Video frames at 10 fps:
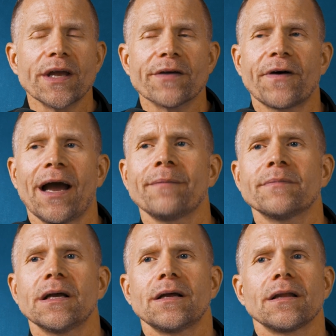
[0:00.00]
if
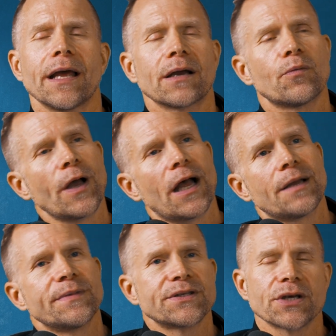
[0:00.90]
I'm like, well,
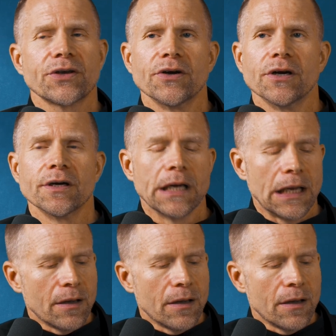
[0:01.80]
I'm insecure,